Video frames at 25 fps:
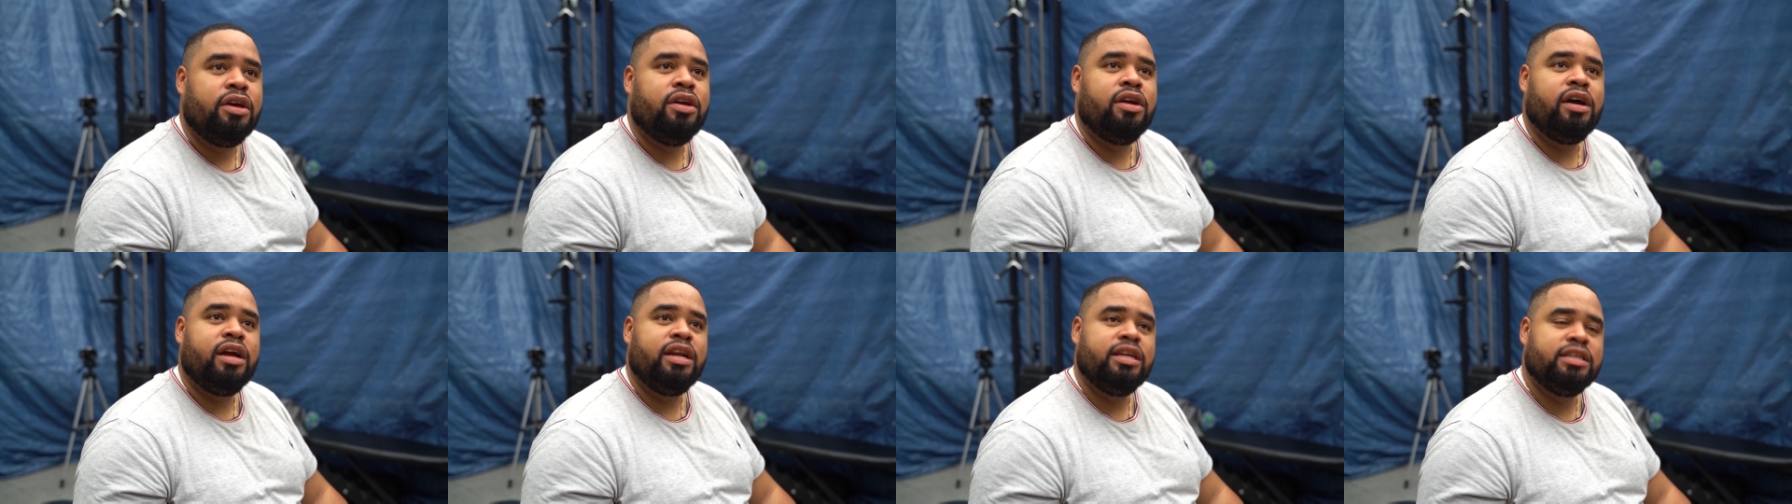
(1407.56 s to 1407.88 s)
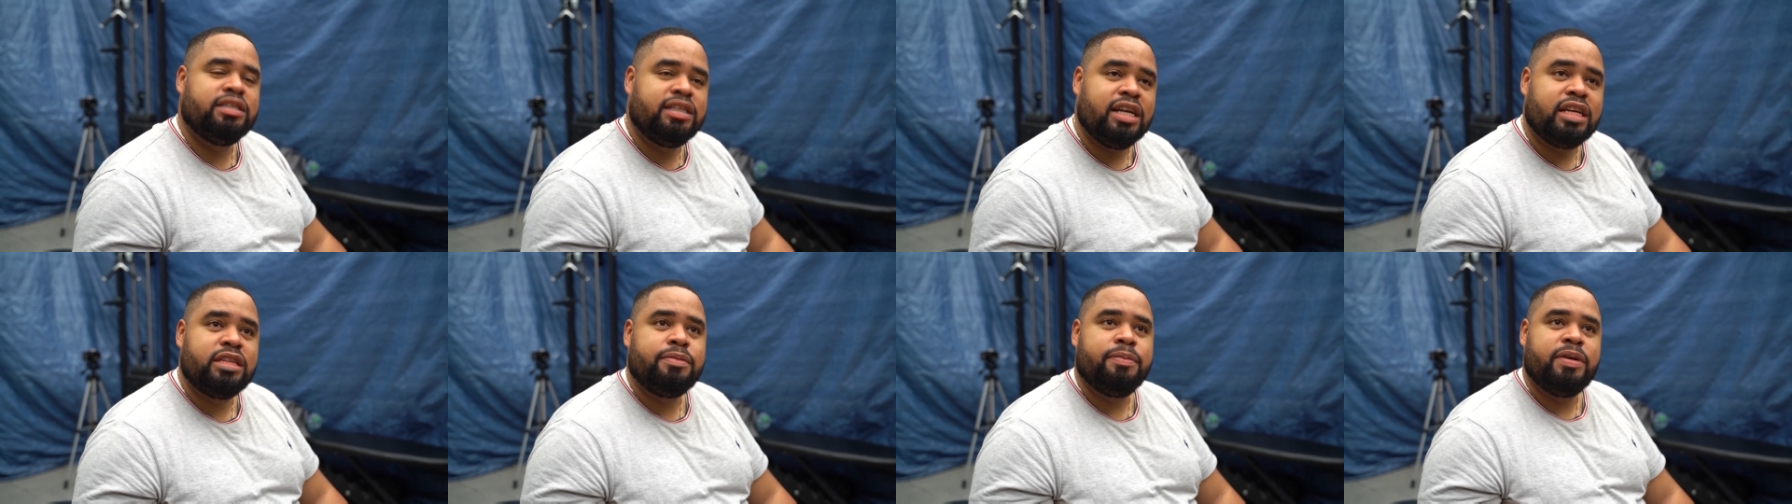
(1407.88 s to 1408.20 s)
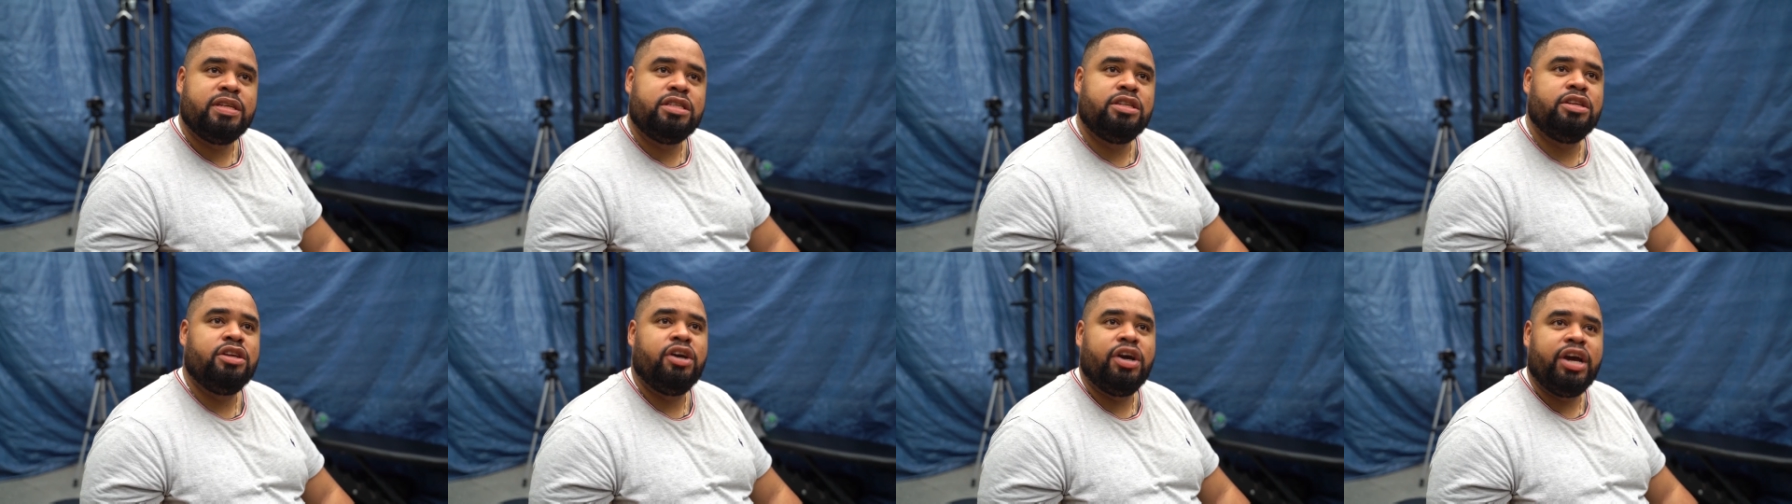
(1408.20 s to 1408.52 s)
you know, and it starts
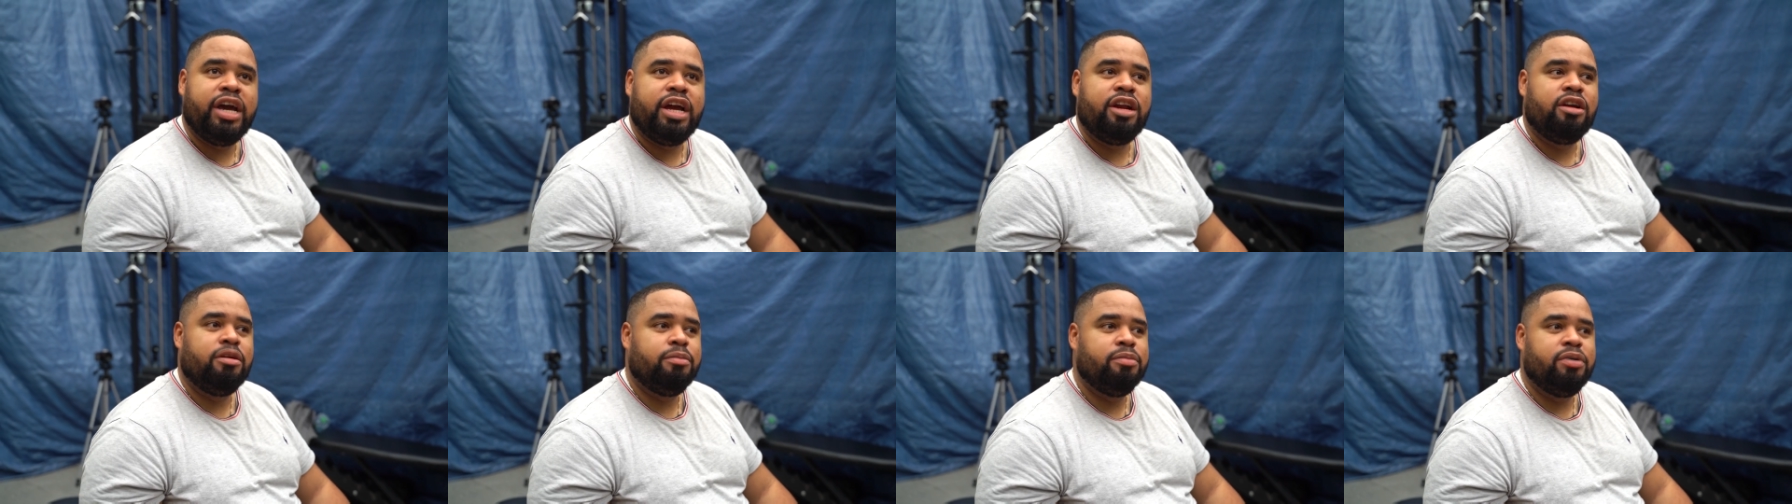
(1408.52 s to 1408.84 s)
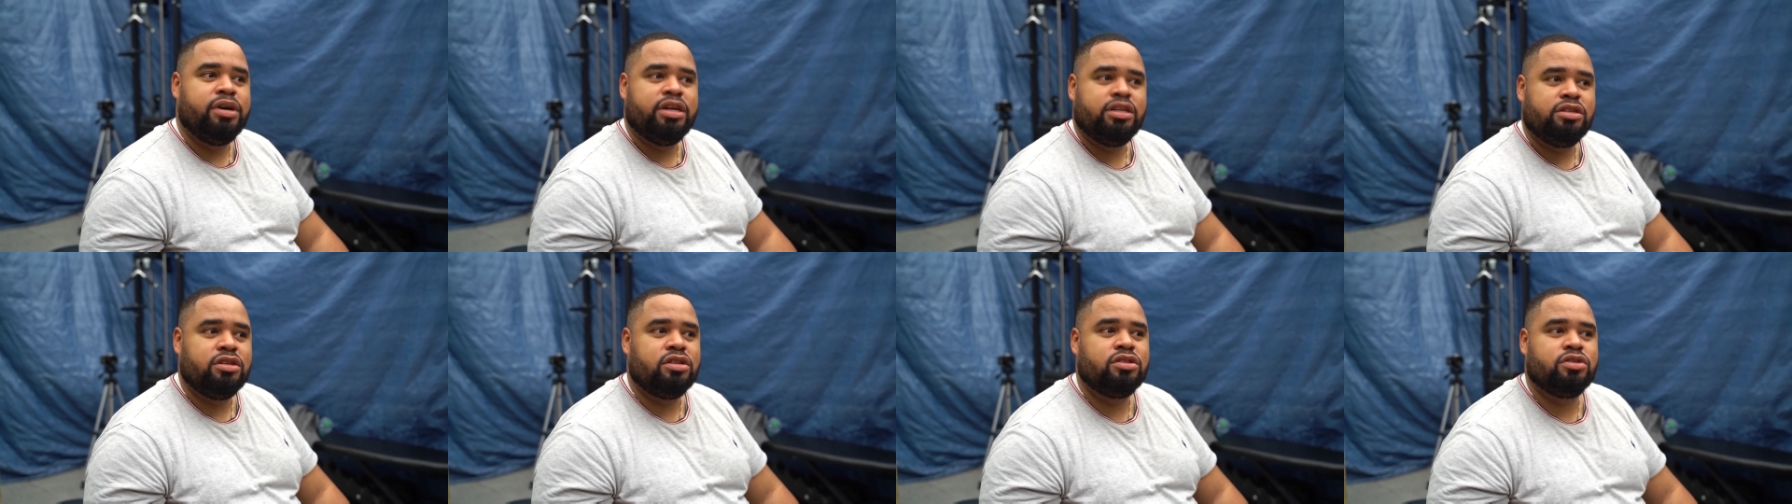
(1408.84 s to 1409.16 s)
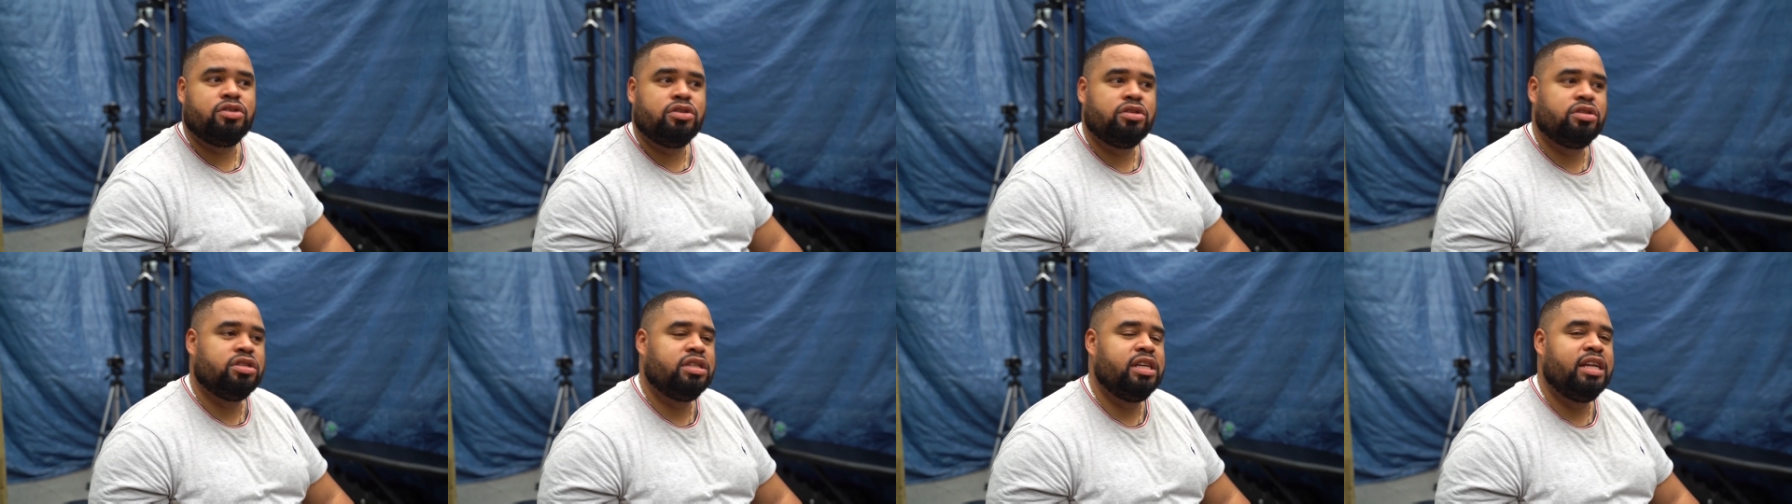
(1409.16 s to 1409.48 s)
messing your head up. But it
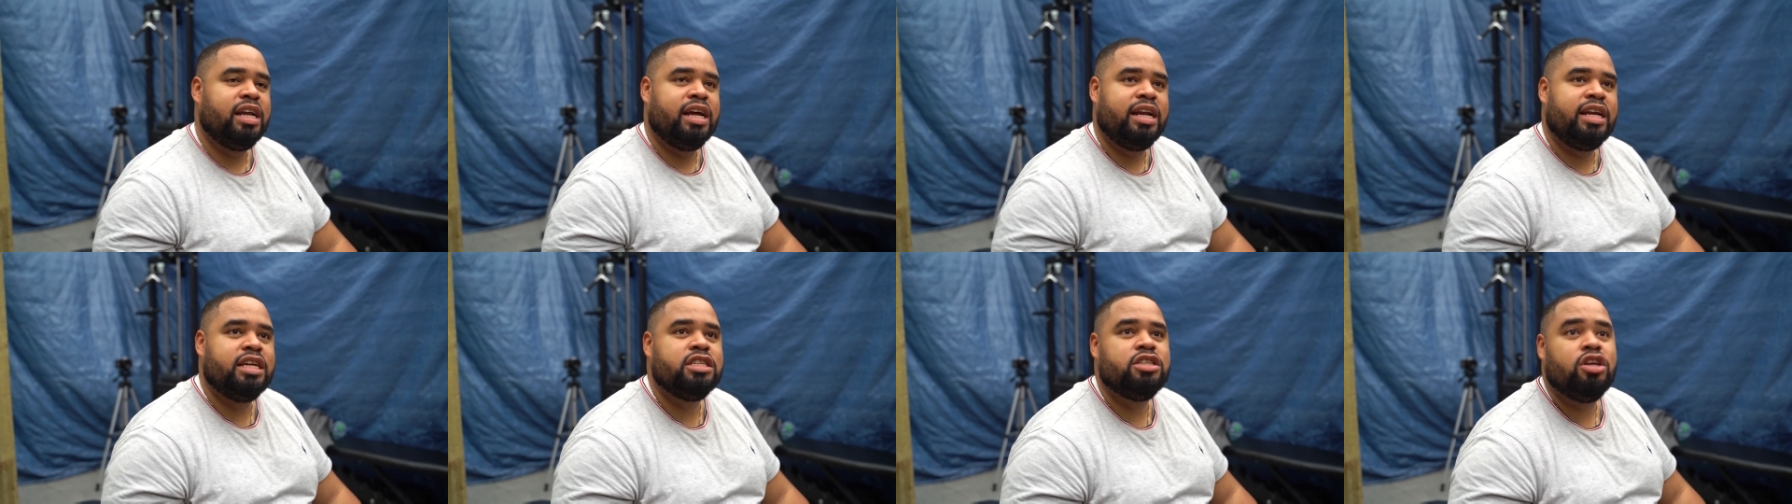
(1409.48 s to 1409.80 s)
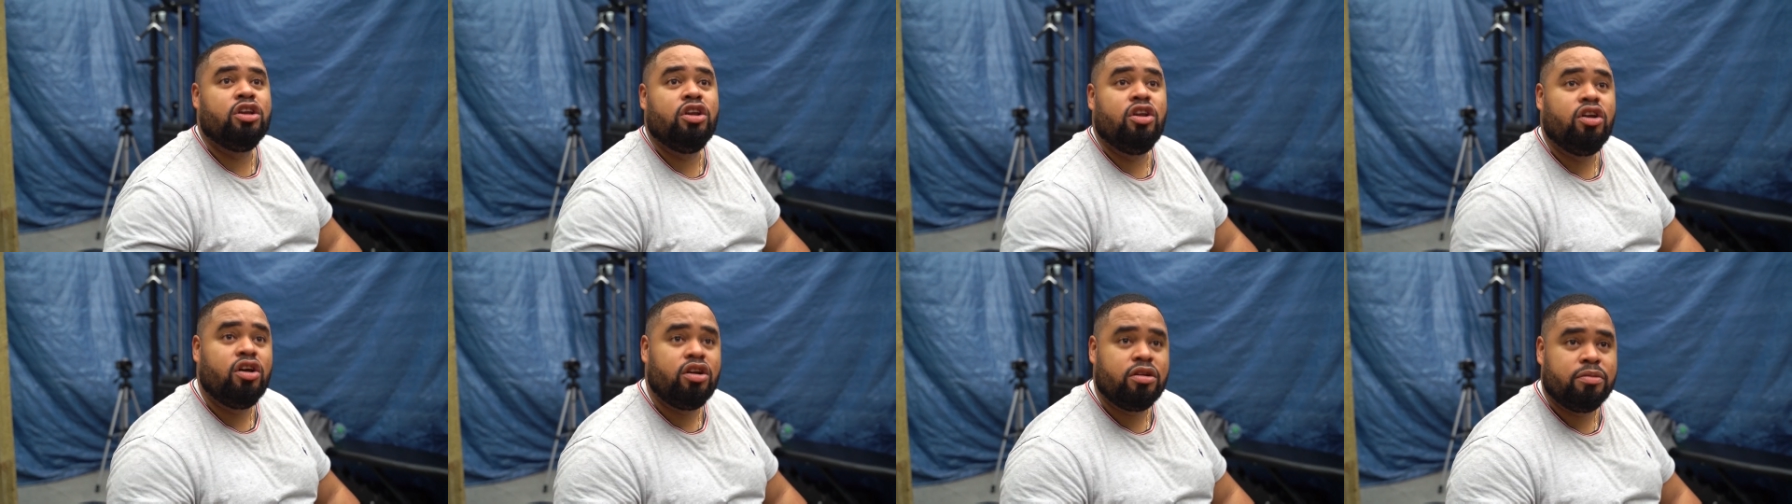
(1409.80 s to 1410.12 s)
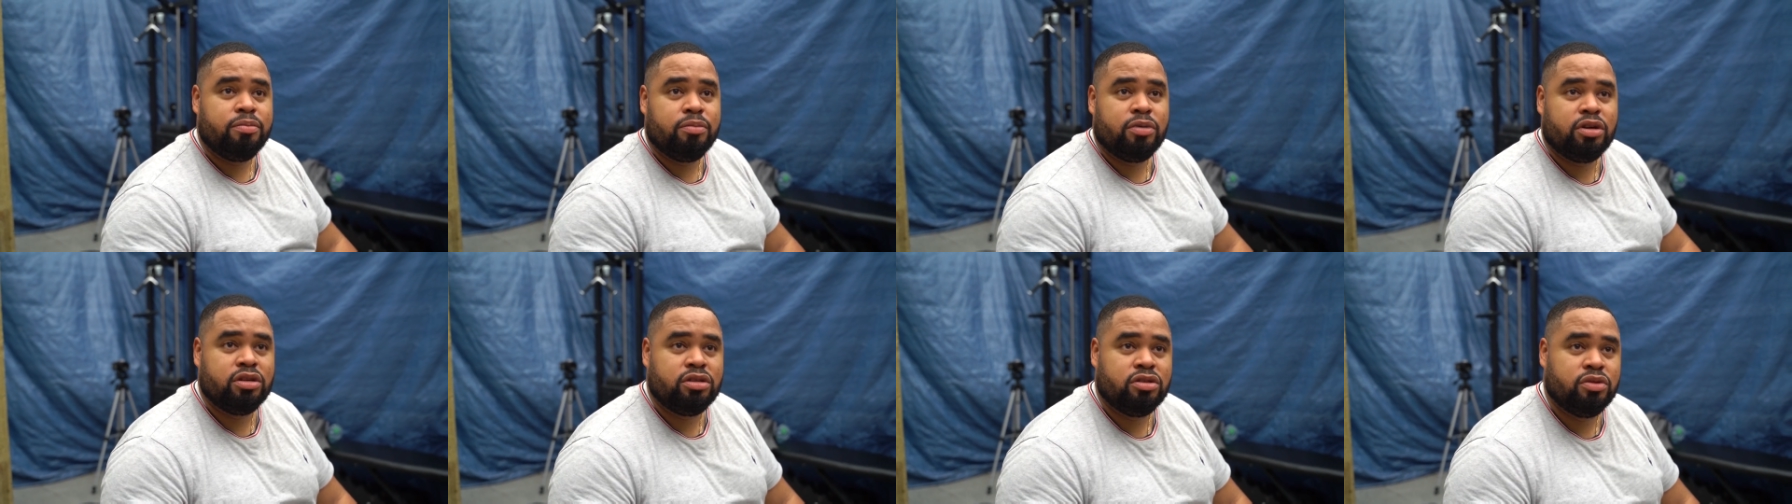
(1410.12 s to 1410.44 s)
just goes to say that there's a
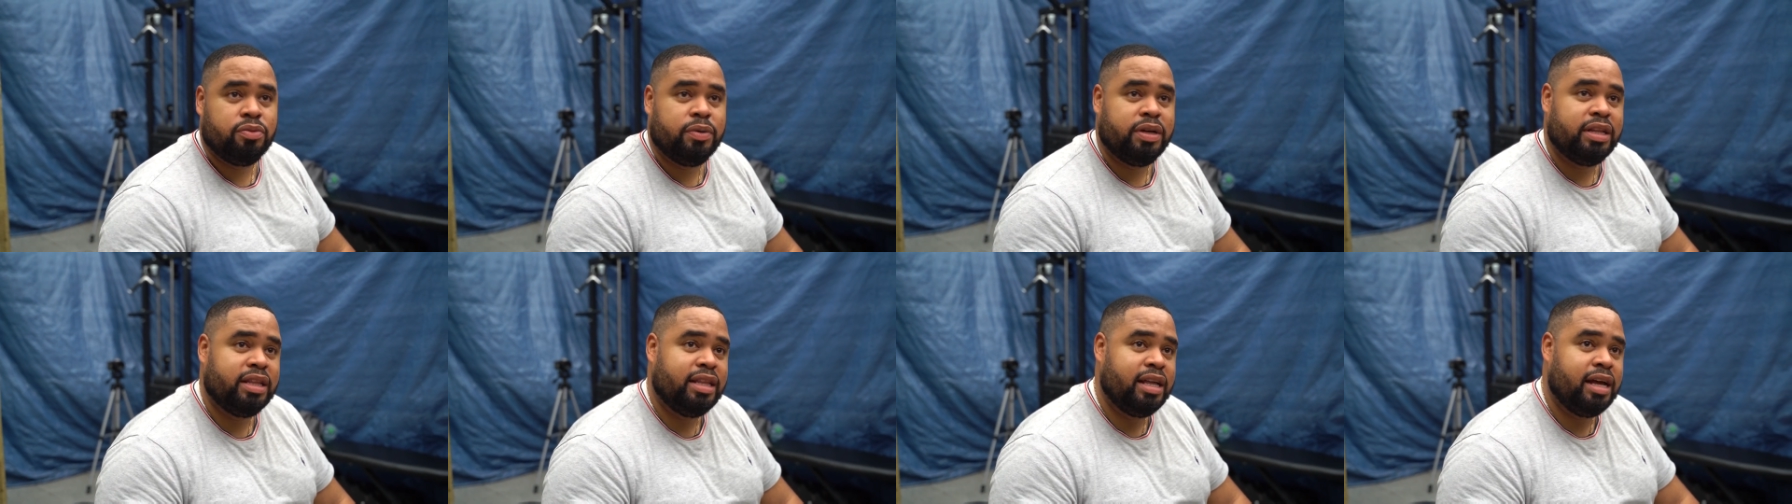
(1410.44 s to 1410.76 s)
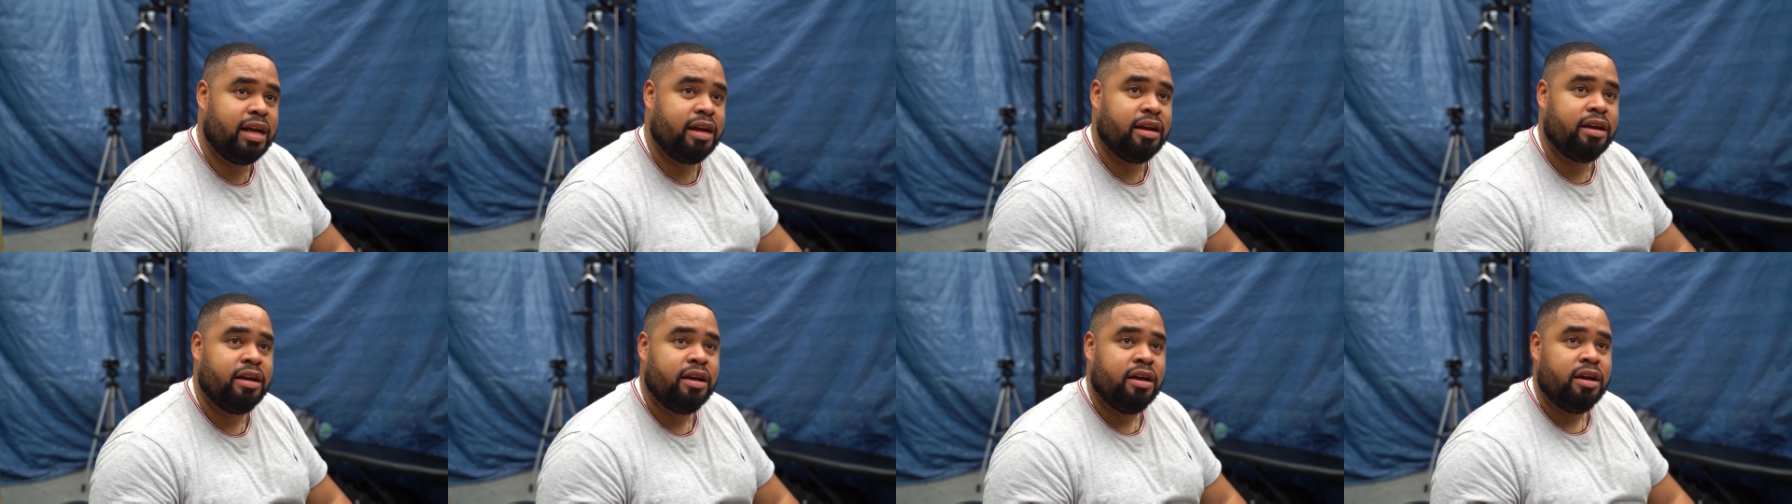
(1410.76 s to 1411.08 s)
lot more to it than